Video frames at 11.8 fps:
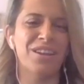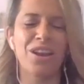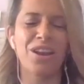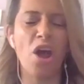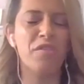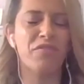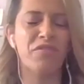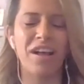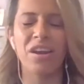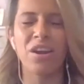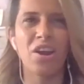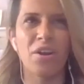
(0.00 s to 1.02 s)
lot
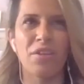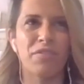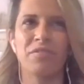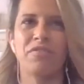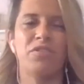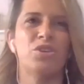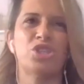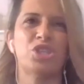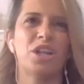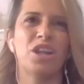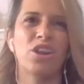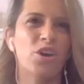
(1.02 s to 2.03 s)
of confusion,
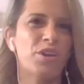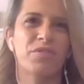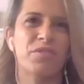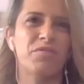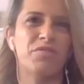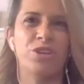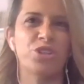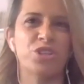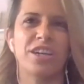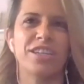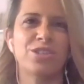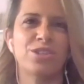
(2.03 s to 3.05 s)

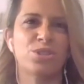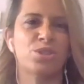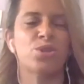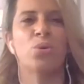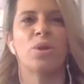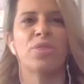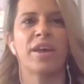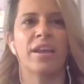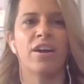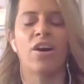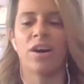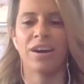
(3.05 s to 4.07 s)
I just thought that,
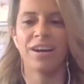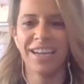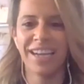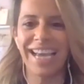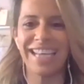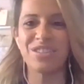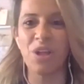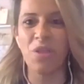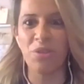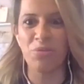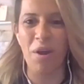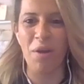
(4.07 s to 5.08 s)
oh, he's not
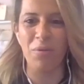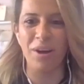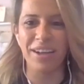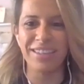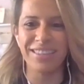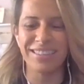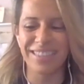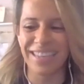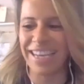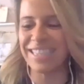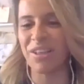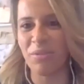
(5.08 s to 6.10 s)
the right one.
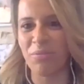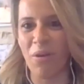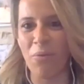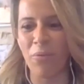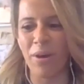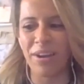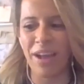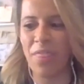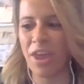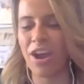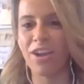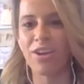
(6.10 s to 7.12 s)
He's not the right one. And
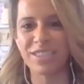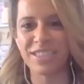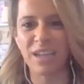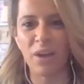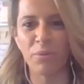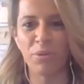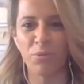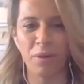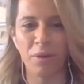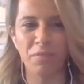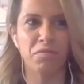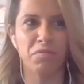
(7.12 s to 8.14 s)
then I got stuck with
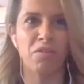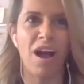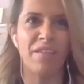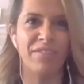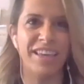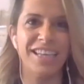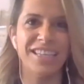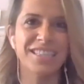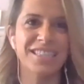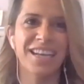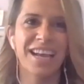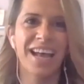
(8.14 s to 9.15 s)
one for 5 years.
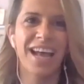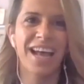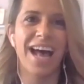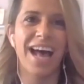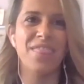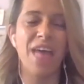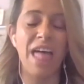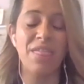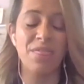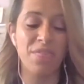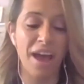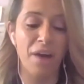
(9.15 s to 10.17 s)
And
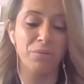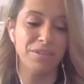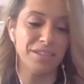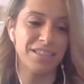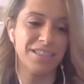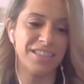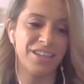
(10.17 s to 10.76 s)
that was,